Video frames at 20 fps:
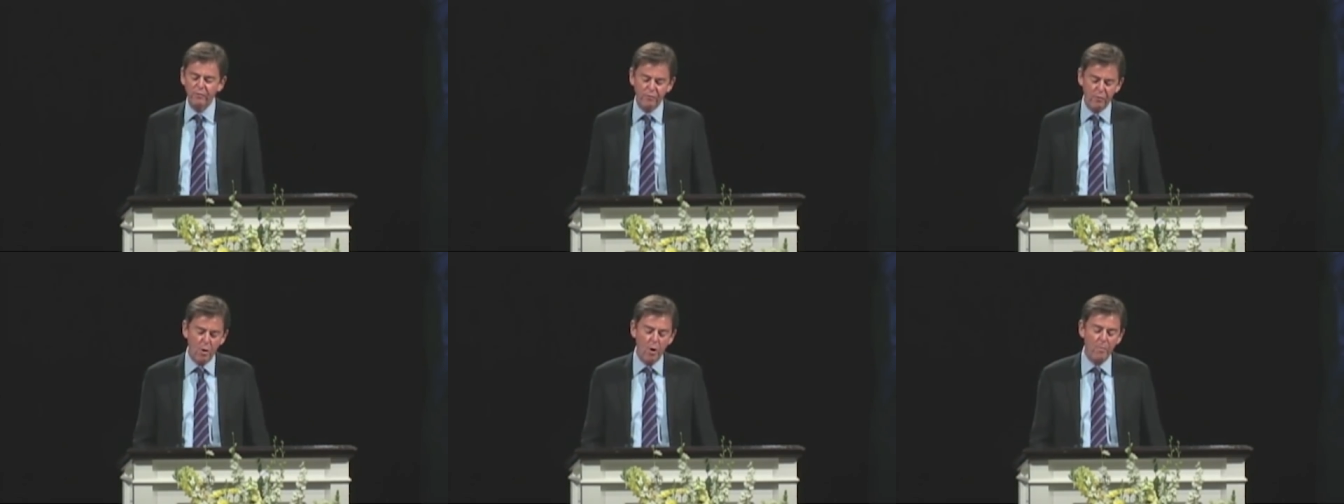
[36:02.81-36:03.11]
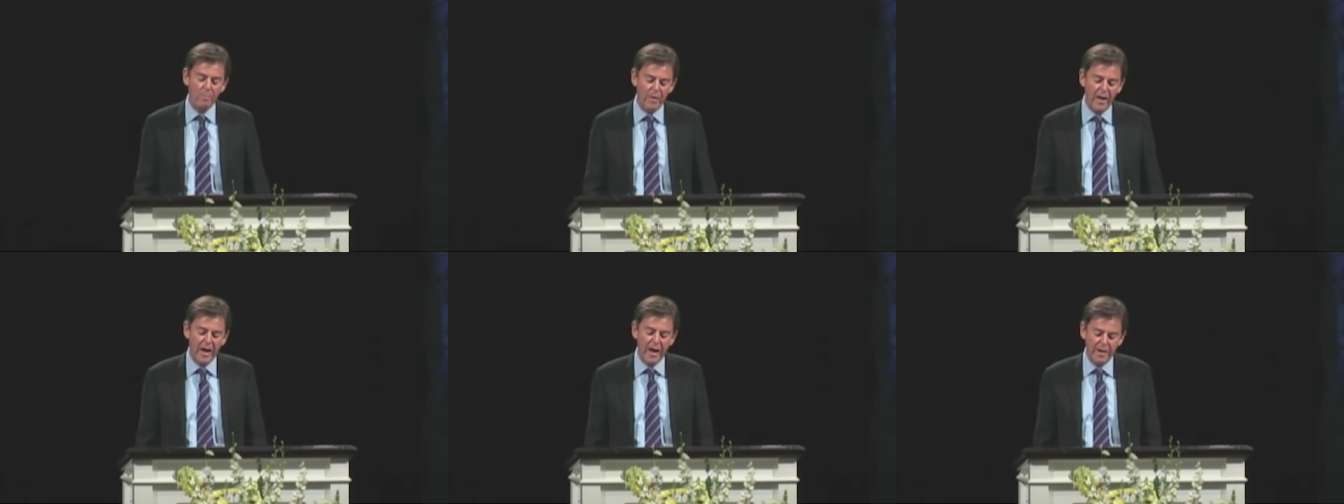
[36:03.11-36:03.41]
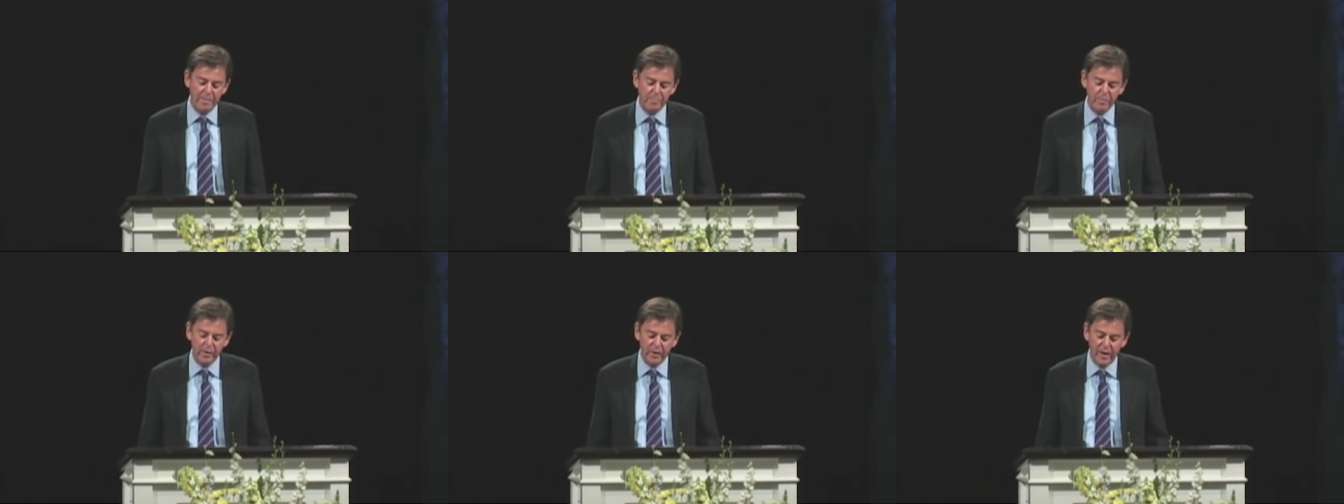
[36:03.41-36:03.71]
from
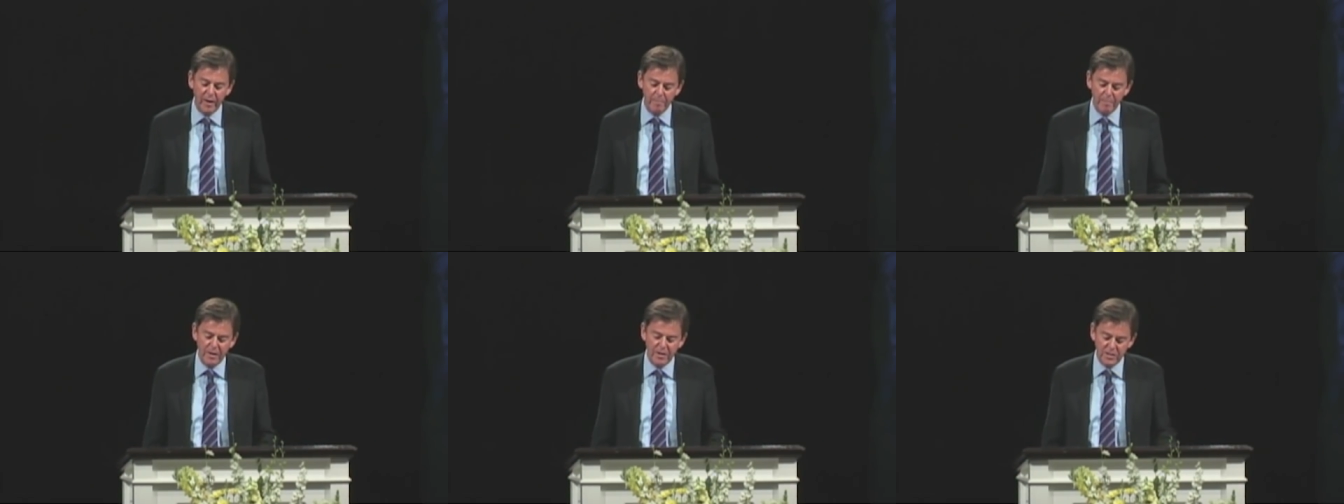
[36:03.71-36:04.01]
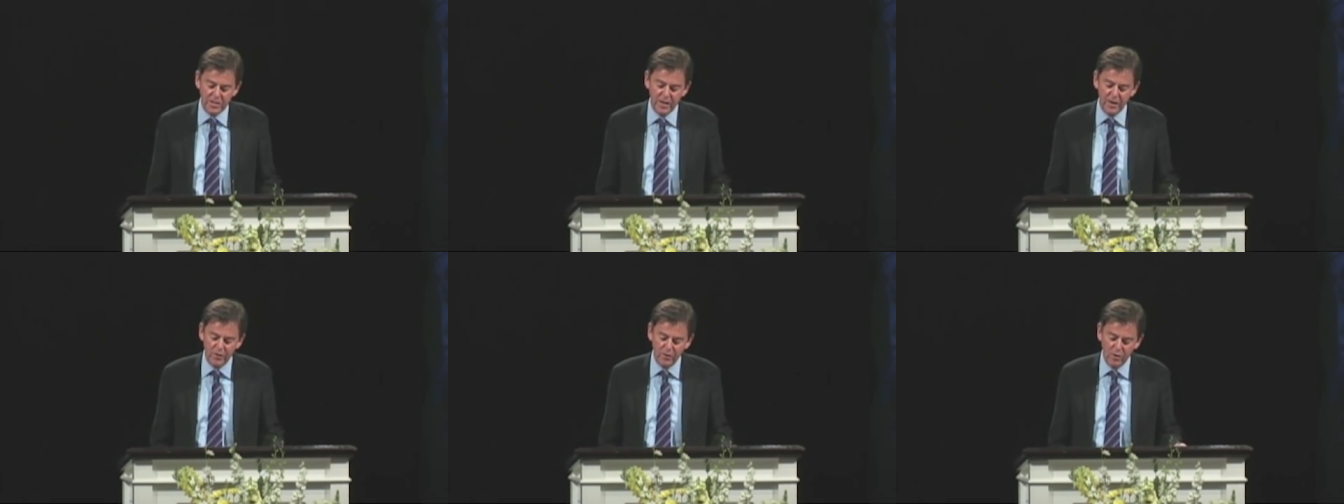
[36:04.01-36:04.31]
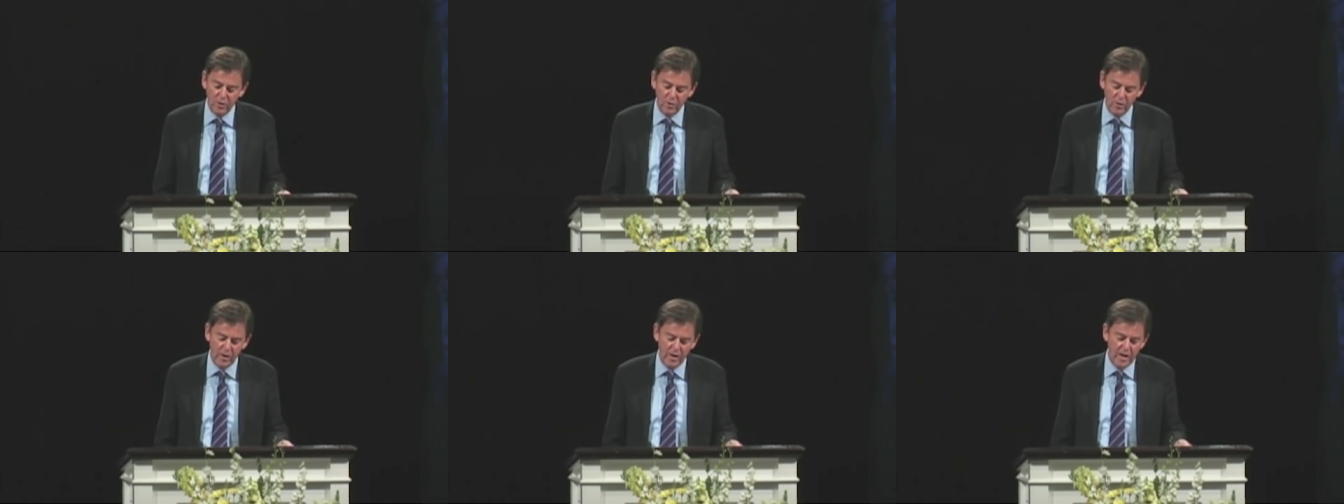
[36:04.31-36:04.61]
that, but let me tell
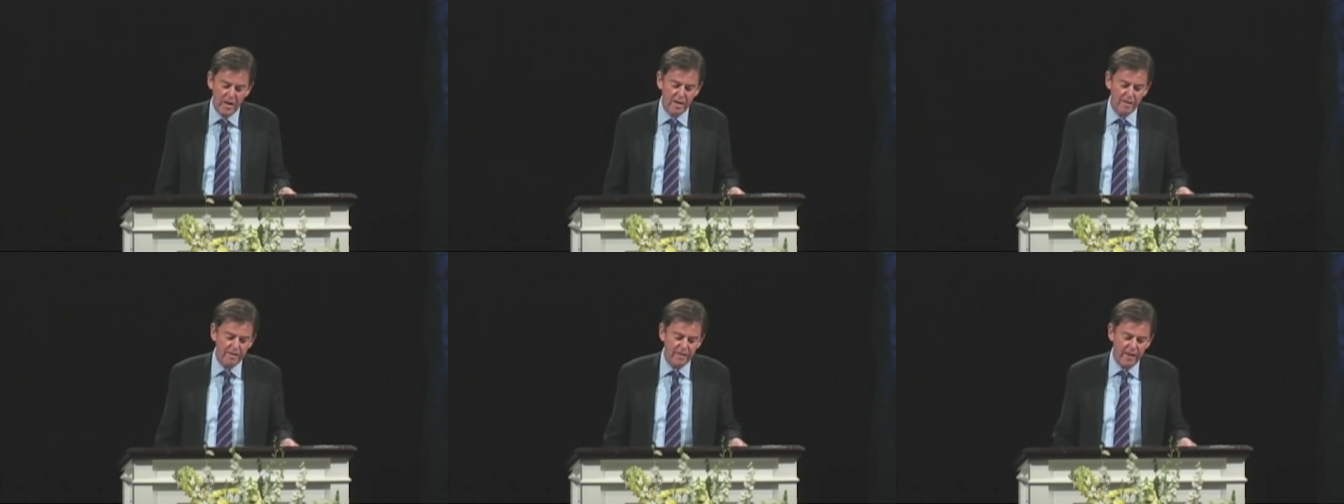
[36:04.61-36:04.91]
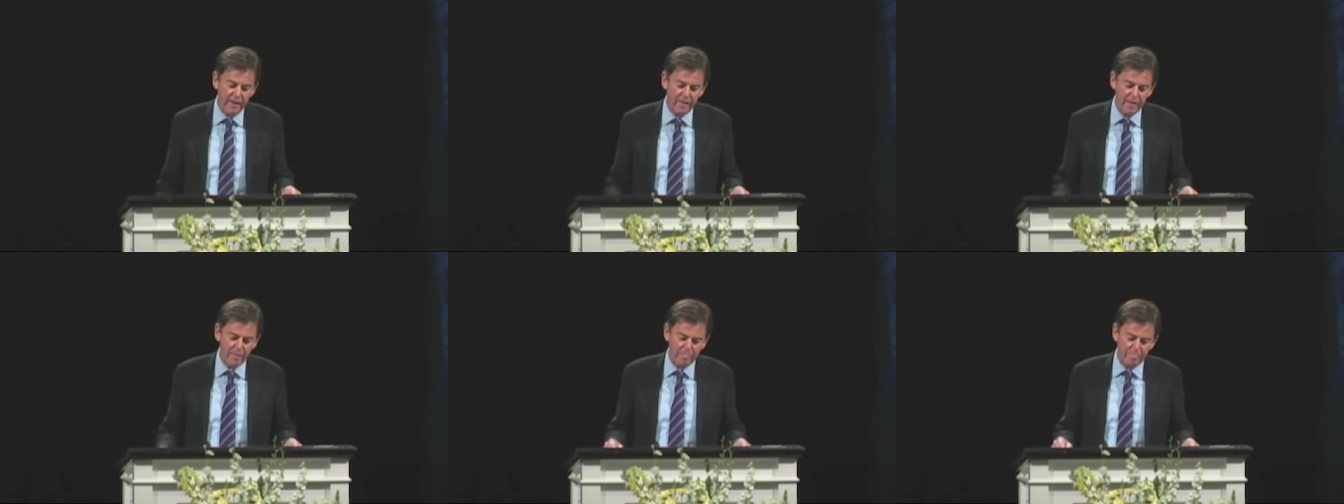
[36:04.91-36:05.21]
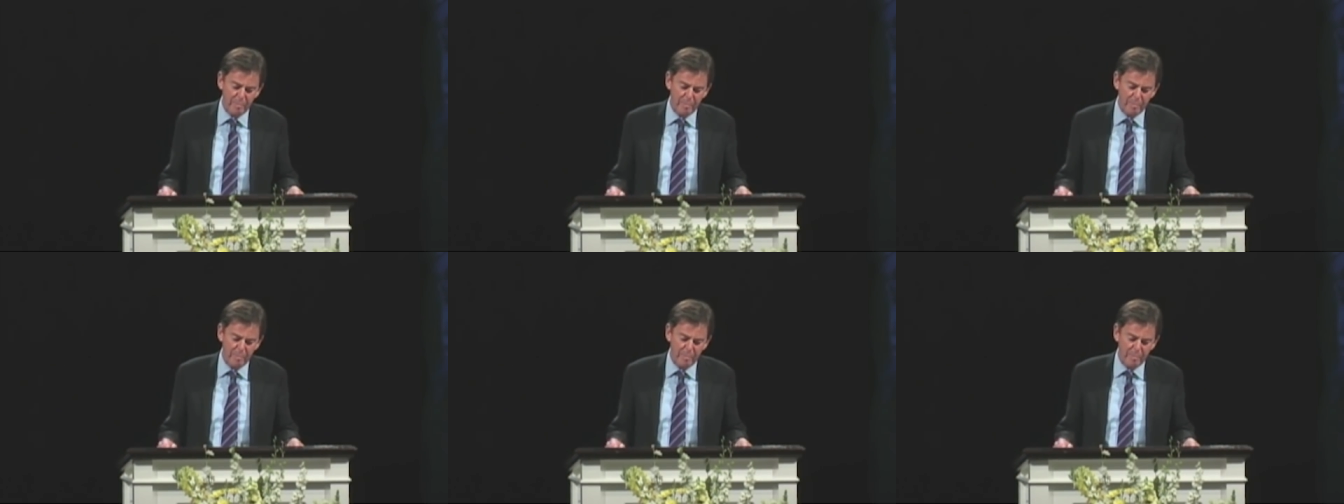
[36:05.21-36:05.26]
you that the